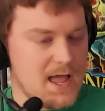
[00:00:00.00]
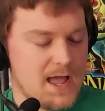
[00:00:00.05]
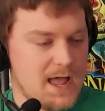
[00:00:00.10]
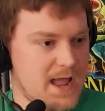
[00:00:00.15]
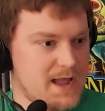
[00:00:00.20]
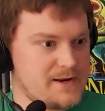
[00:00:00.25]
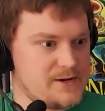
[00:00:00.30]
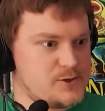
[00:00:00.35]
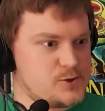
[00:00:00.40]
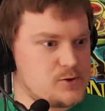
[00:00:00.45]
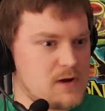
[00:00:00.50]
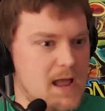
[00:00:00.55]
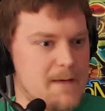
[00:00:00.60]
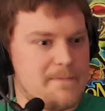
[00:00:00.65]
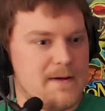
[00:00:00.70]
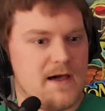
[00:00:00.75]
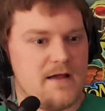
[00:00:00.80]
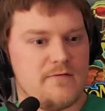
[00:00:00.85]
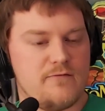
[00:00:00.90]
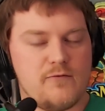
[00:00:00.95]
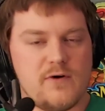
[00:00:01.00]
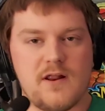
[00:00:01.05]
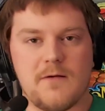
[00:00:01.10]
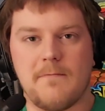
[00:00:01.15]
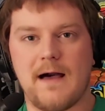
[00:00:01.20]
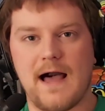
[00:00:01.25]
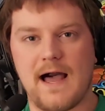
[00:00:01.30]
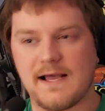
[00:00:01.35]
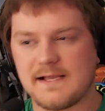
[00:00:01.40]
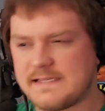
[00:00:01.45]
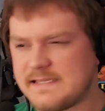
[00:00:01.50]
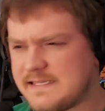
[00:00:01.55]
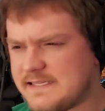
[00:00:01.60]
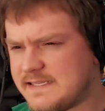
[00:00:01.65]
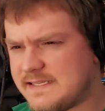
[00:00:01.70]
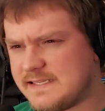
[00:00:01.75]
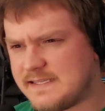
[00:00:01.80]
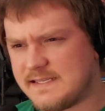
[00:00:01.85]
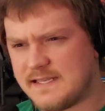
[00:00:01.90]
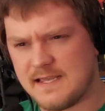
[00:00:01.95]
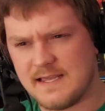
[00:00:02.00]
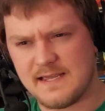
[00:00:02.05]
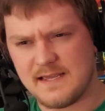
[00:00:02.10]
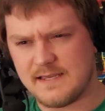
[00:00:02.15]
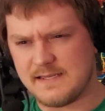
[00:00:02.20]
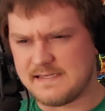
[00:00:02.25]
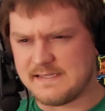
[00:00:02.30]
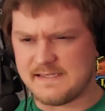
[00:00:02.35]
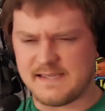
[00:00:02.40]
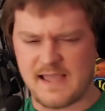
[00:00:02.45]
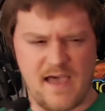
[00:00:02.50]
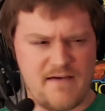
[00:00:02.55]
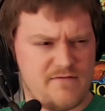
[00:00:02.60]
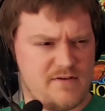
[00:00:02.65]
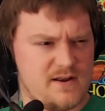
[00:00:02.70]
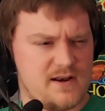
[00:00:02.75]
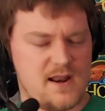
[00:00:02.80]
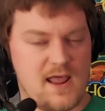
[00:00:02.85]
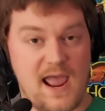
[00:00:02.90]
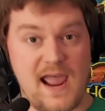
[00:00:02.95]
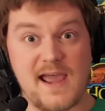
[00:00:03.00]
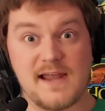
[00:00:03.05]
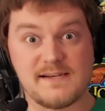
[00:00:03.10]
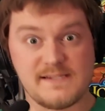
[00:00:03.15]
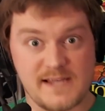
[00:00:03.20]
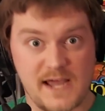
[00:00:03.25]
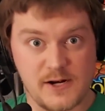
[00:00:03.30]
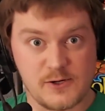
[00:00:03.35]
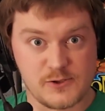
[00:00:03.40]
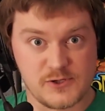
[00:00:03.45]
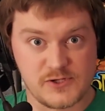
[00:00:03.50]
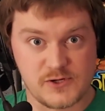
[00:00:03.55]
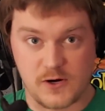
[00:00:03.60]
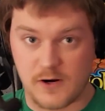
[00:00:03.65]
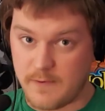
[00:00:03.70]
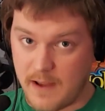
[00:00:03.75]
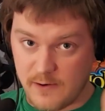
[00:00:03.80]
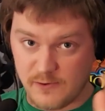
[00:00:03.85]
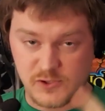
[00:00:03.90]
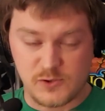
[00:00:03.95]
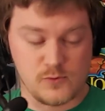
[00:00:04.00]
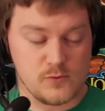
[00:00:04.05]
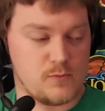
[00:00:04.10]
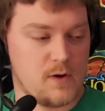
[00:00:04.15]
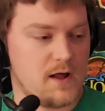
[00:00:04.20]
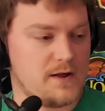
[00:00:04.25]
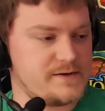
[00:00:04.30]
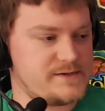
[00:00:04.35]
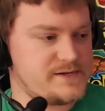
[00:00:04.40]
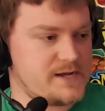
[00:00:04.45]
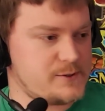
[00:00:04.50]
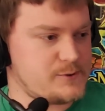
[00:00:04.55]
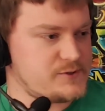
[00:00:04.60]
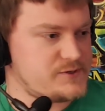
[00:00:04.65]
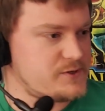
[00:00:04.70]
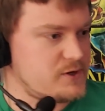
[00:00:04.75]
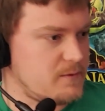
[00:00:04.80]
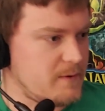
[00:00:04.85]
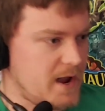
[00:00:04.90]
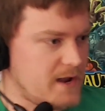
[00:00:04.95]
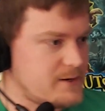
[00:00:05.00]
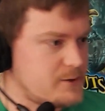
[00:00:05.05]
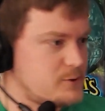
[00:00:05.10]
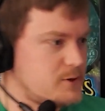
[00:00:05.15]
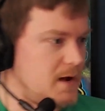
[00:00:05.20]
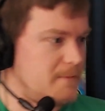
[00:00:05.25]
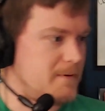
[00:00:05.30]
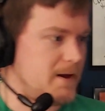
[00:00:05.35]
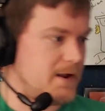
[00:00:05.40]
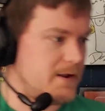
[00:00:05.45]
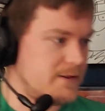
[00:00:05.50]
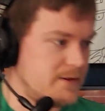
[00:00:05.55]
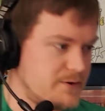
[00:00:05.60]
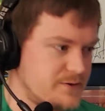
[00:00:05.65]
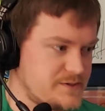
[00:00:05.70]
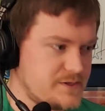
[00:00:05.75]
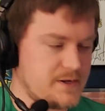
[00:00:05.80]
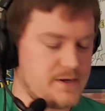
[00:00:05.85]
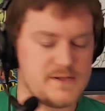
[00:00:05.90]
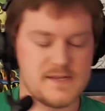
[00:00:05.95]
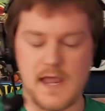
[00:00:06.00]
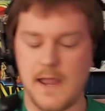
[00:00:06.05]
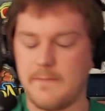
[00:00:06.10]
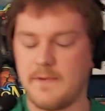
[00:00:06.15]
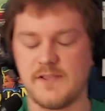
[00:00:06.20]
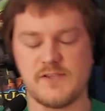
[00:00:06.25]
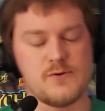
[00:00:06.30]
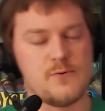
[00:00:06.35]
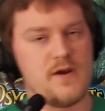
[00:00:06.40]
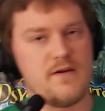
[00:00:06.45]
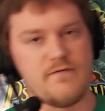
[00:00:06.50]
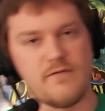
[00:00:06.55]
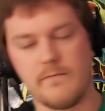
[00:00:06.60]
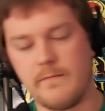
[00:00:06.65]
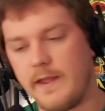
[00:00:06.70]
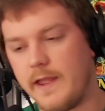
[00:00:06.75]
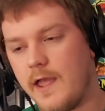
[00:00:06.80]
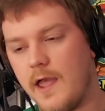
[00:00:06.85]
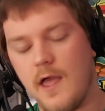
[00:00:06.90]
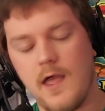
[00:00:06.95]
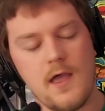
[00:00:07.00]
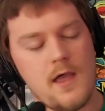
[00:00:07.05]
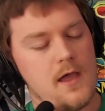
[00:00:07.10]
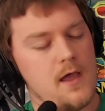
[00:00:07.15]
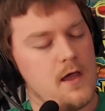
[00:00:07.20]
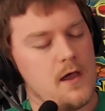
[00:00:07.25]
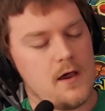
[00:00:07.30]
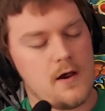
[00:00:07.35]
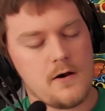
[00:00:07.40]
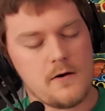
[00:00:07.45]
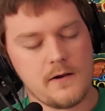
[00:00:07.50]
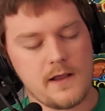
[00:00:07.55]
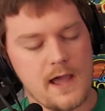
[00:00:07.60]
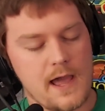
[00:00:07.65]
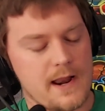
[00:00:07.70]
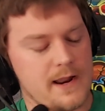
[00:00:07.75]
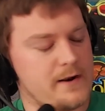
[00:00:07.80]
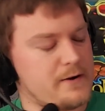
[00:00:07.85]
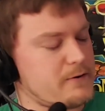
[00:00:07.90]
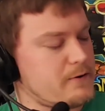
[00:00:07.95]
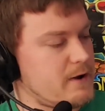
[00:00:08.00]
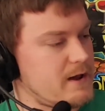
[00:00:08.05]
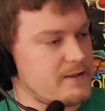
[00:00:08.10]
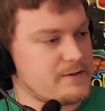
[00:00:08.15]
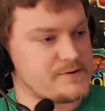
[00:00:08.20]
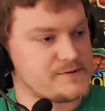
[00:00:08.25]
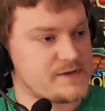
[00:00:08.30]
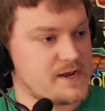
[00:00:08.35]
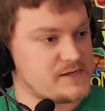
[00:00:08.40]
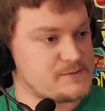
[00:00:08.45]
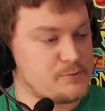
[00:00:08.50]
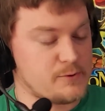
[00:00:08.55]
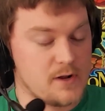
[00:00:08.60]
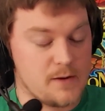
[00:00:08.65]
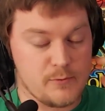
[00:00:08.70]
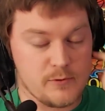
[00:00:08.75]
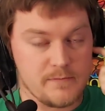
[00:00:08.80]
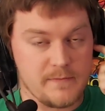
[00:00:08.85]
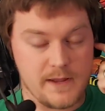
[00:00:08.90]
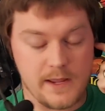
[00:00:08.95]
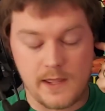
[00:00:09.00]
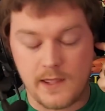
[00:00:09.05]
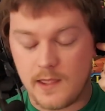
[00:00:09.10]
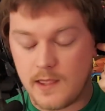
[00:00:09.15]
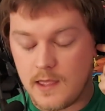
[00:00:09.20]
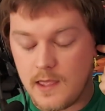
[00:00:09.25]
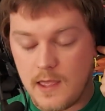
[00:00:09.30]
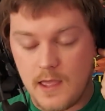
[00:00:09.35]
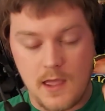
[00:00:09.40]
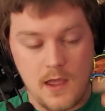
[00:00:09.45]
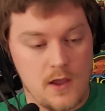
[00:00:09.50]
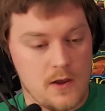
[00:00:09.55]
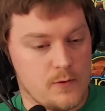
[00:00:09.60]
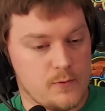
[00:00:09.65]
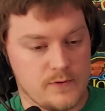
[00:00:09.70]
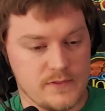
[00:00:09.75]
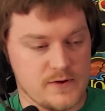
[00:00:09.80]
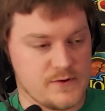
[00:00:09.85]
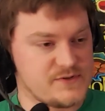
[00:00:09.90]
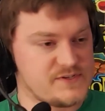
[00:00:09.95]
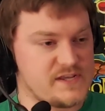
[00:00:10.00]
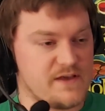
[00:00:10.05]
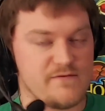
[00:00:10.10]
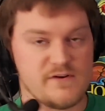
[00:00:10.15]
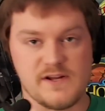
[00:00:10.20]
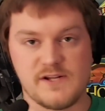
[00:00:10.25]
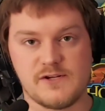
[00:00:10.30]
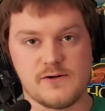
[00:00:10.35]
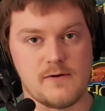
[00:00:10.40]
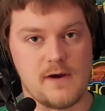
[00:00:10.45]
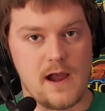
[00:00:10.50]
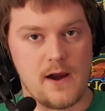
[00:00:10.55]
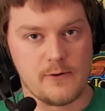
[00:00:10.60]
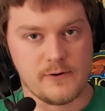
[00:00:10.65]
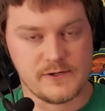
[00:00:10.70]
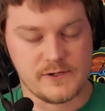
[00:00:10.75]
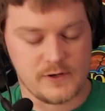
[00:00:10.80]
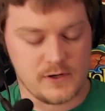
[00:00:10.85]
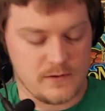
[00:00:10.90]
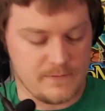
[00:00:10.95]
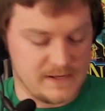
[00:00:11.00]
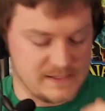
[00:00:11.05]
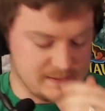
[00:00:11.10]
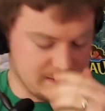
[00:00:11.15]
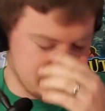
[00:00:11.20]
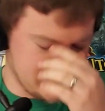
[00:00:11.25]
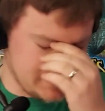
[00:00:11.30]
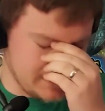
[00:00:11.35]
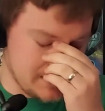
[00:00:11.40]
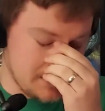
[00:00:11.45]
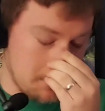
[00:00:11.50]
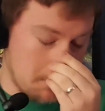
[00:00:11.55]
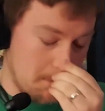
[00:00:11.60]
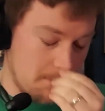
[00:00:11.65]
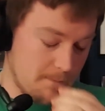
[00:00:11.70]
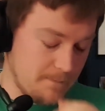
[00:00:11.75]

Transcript: I had to drop out of Winnabox 7 and Tetris Tournament. I was doing well in Tetris Tournament. I had to drop out of those. The time gets away from me. Oh God, I don't know how those guys put up with me with those 72-hour tournaments. It's just